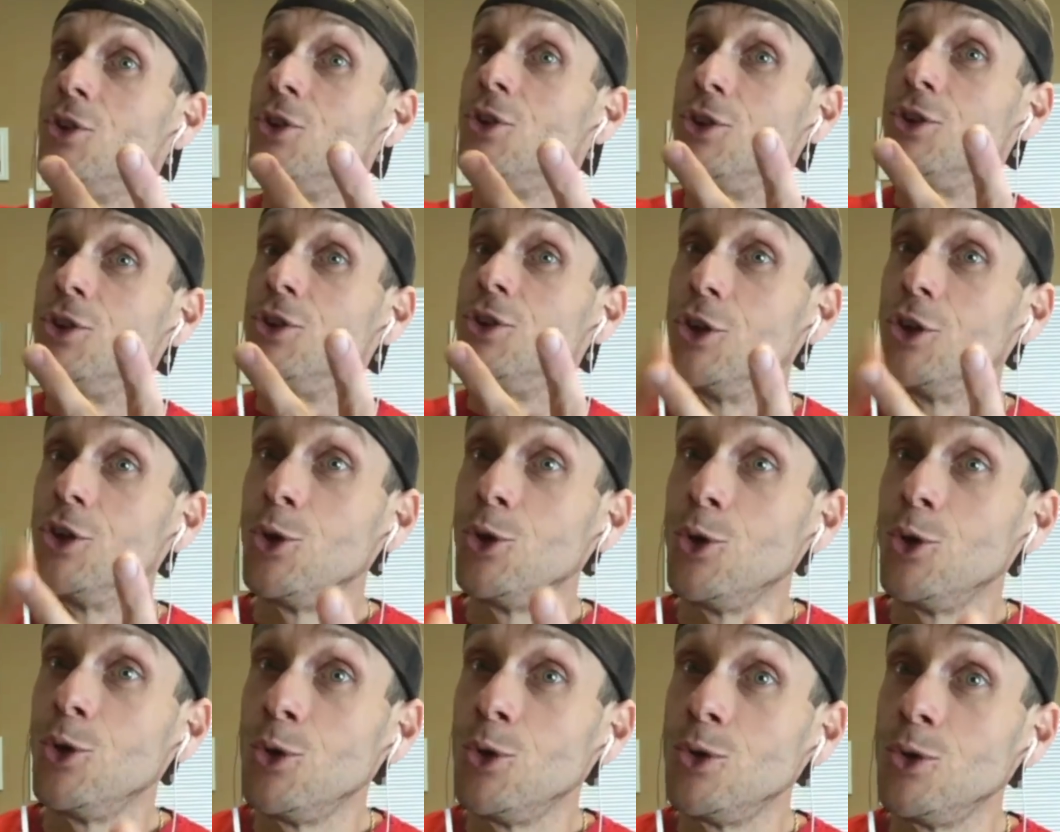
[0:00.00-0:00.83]
to
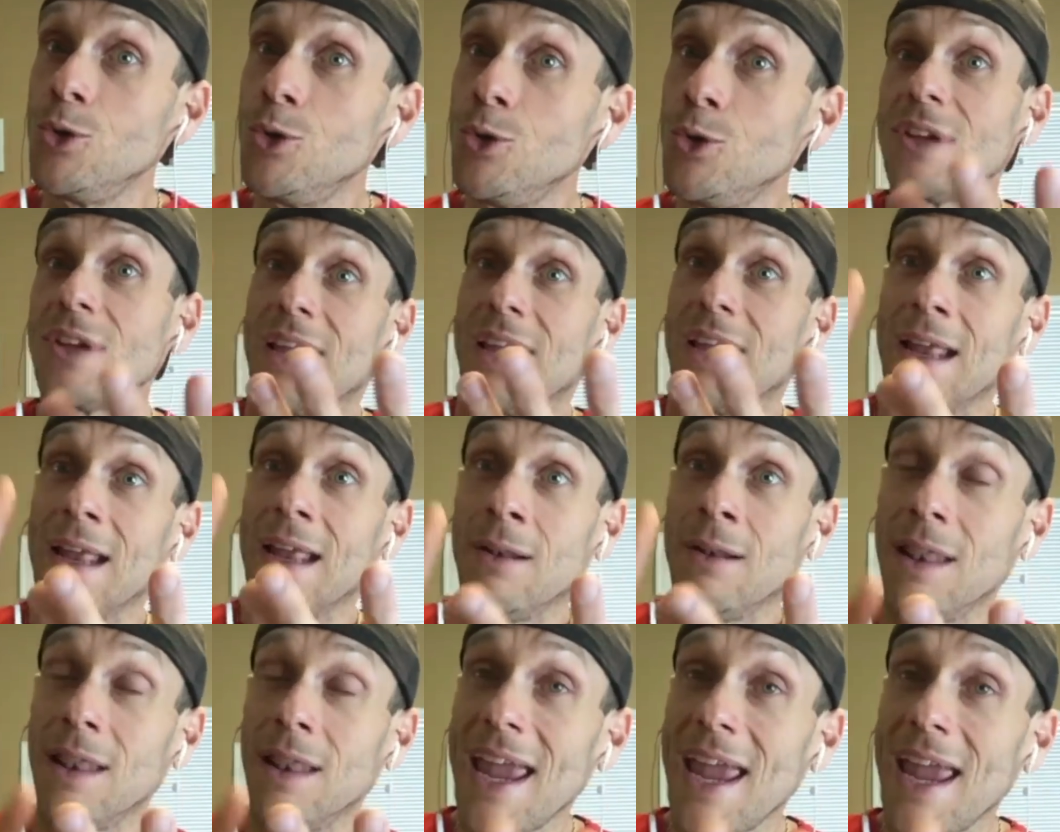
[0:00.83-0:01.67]
dudes
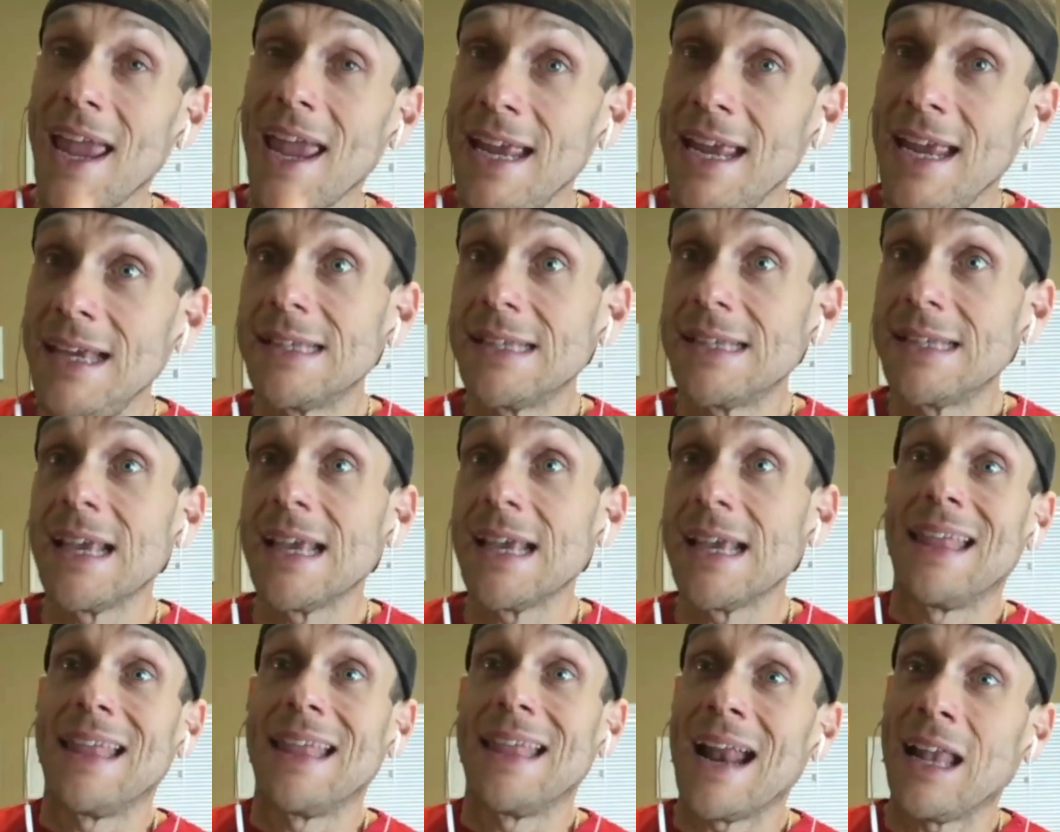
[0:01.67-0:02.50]
and ladies
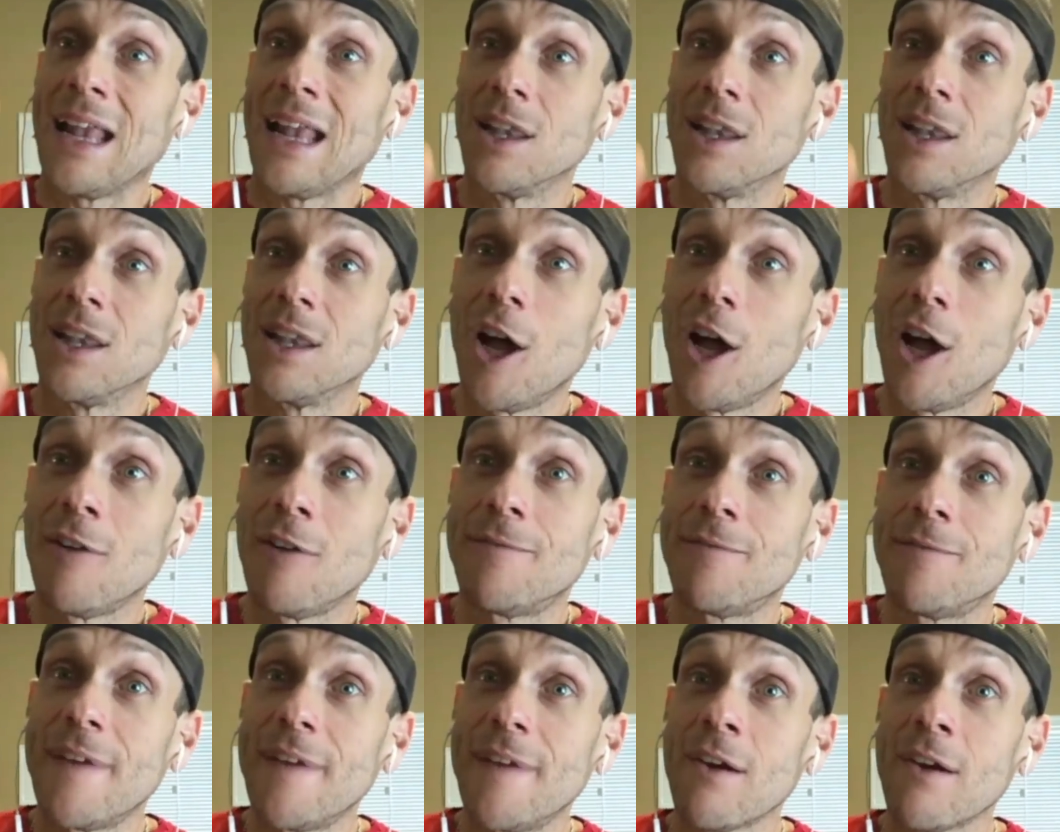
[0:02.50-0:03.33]
that I
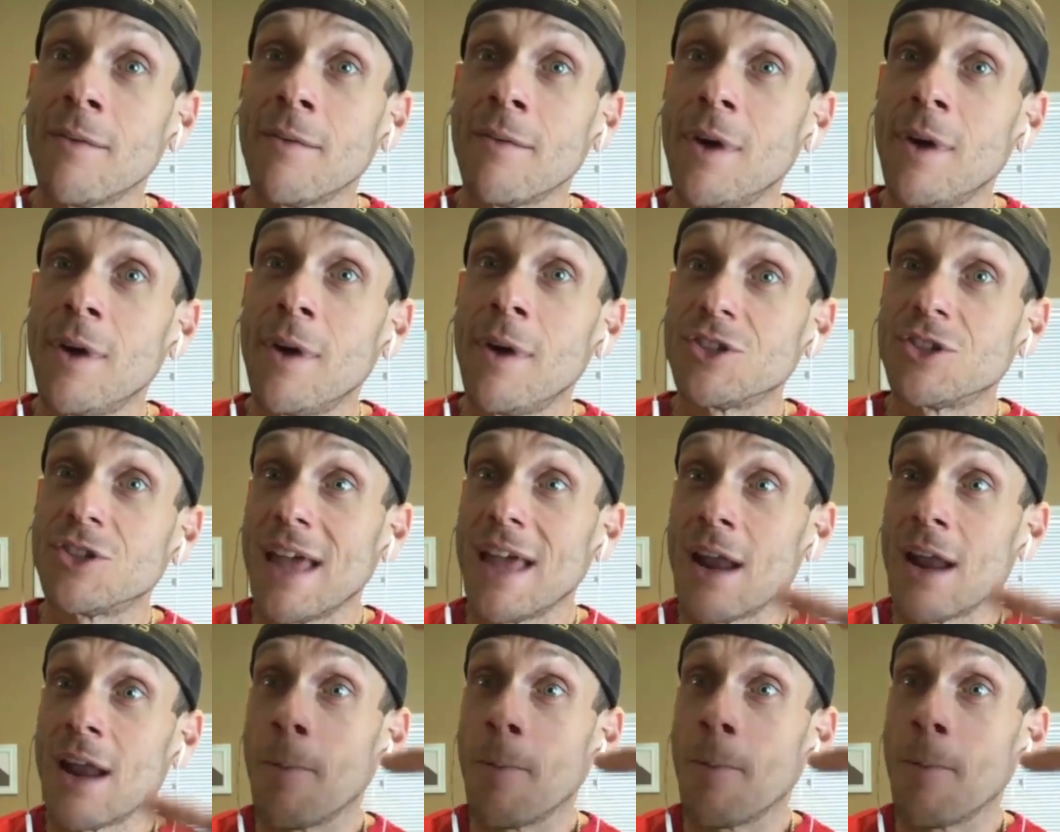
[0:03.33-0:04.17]
love very much, that